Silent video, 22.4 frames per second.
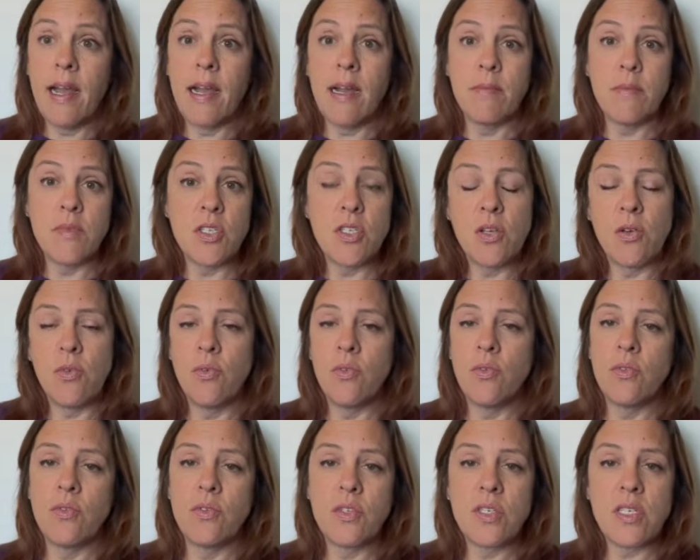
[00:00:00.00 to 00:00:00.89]
So
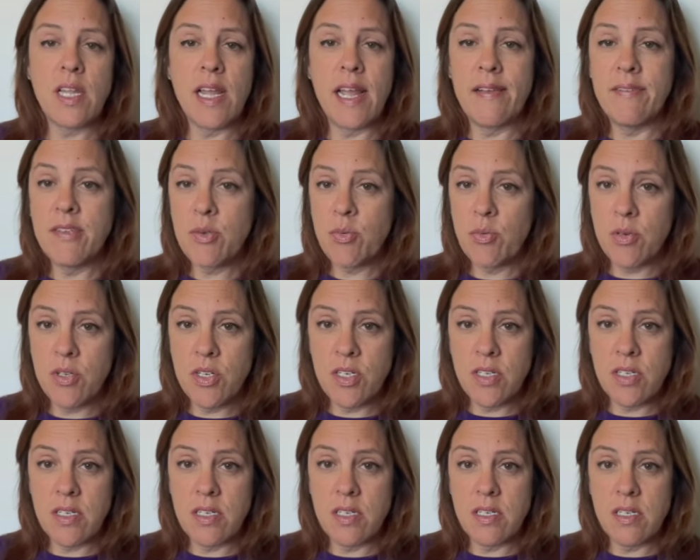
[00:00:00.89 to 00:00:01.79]
slaves were
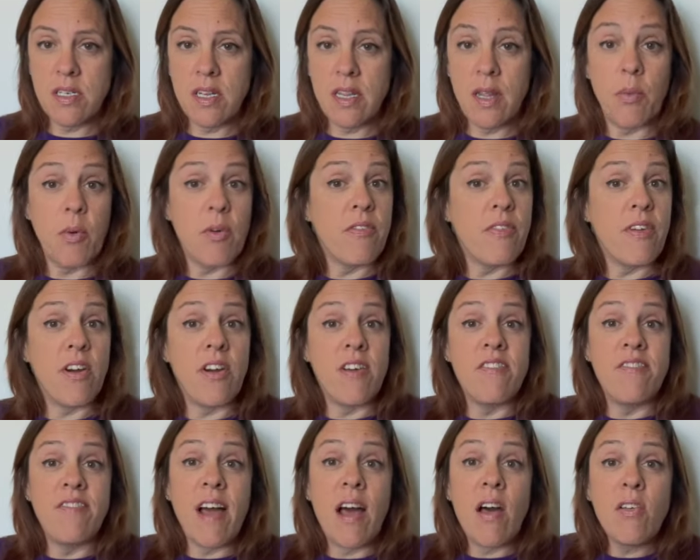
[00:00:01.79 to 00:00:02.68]
they were very
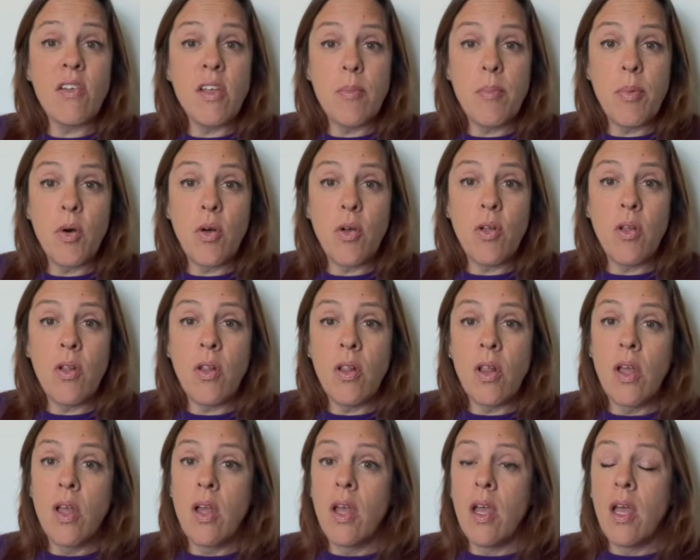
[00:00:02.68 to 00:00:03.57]
valuable.
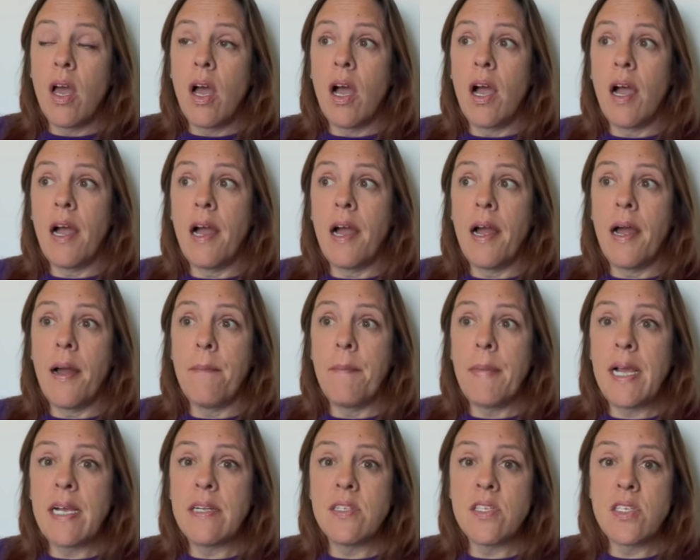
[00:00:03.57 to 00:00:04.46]

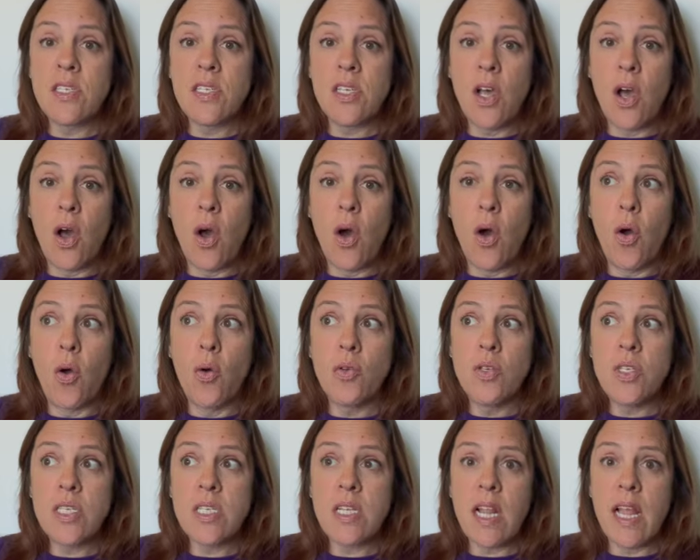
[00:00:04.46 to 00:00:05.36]
And so
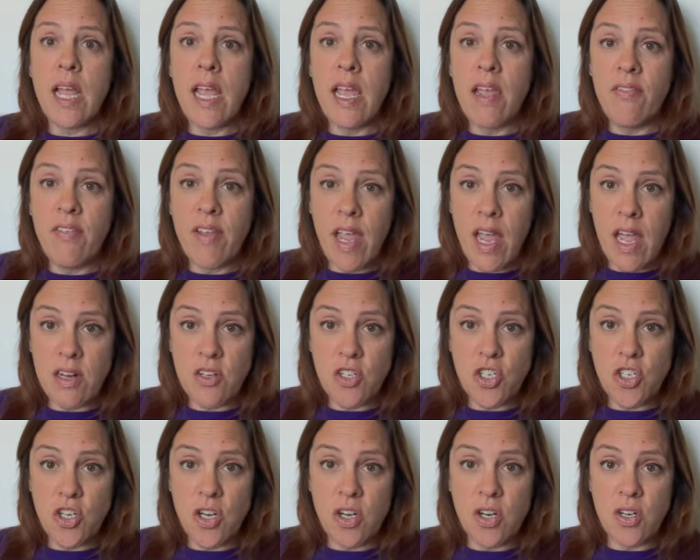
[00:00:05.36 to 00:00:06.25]
slave
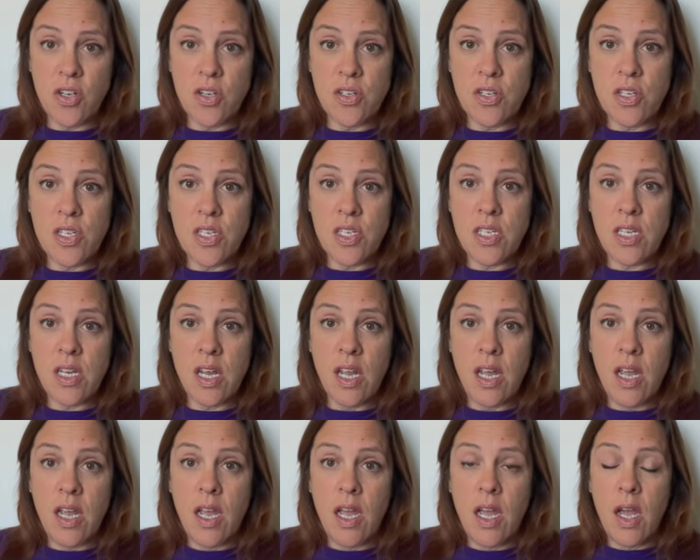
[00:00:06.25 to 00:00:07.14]
catchers
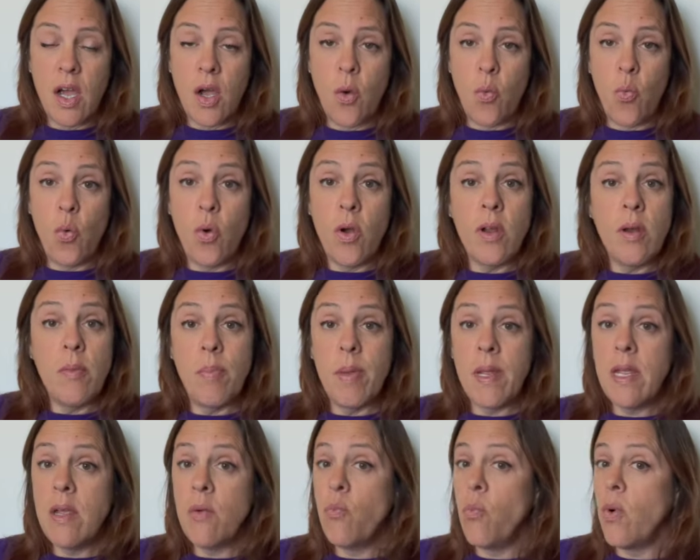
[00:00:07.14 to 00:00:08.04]
would
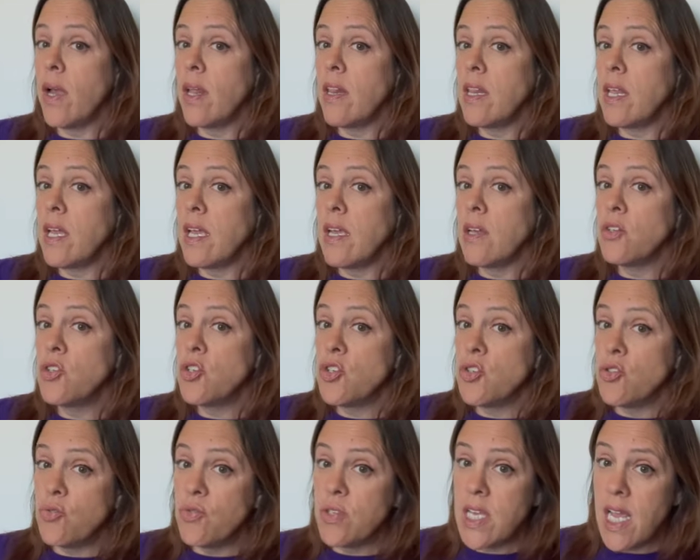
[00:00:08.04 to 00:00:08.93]
be willing
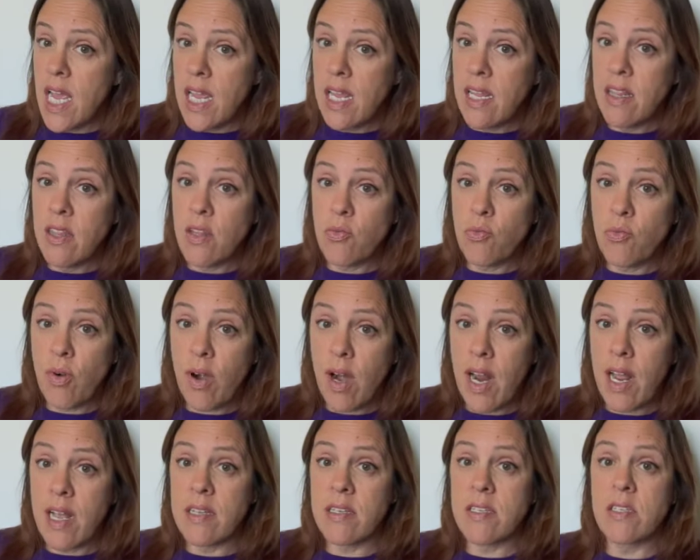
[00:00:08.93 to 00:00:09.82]
to take the
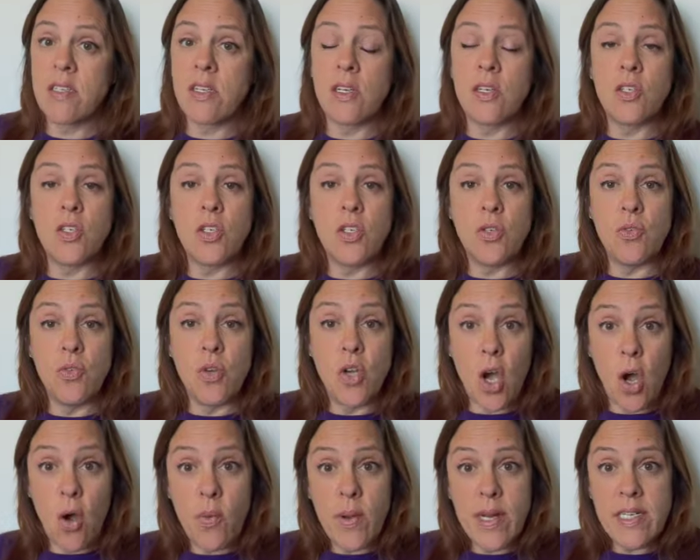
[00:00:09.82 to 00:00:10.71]
risk to
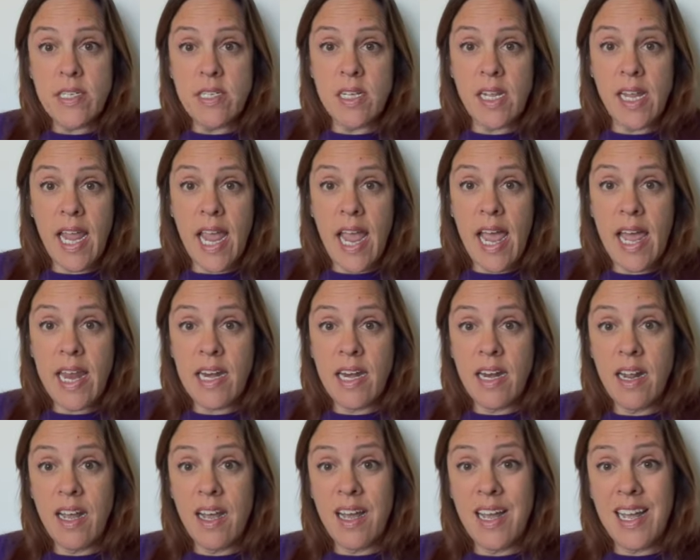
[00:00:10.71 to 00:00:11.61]
go into
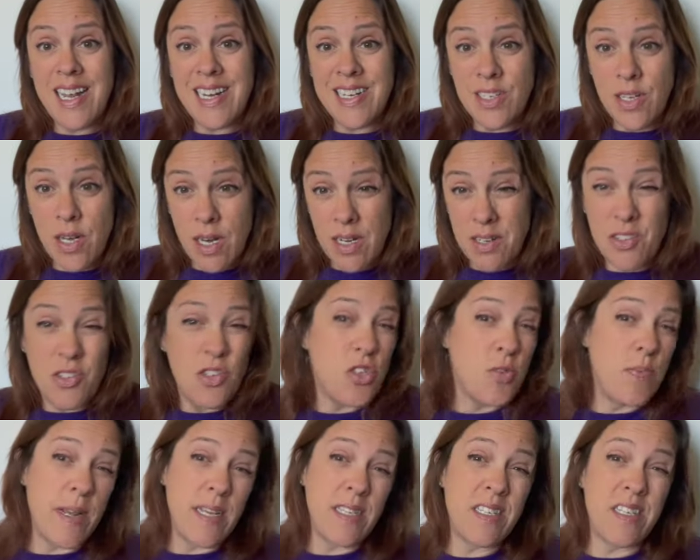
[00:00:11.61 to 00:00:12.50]
Canada and
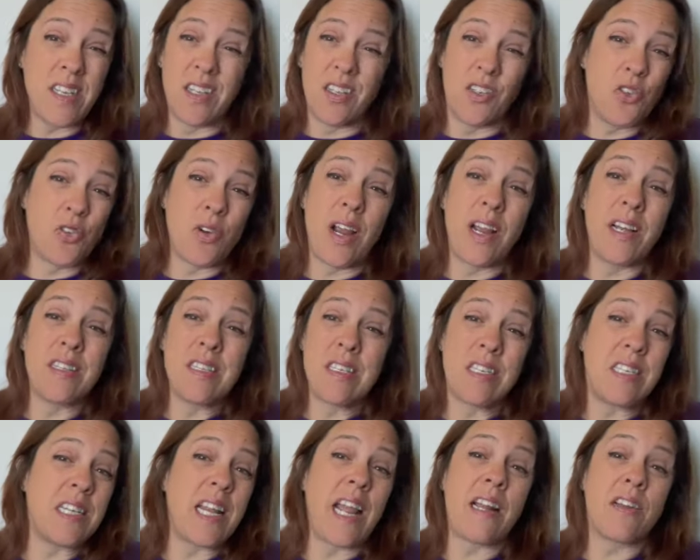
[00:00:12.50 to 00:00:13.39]
basically try and
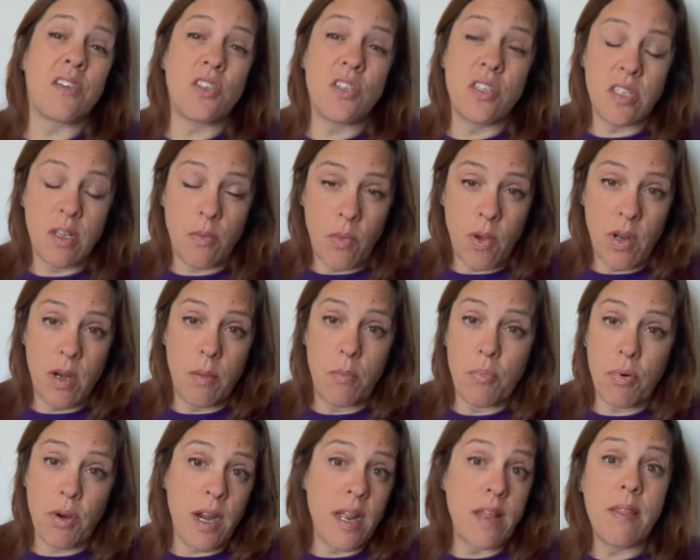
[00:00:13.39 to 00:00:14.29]
snatch someone and
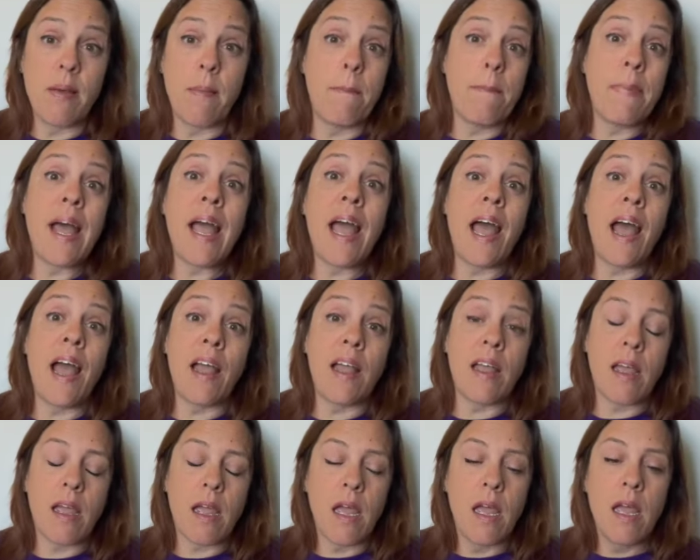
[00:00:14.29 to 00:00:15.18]
bring them back.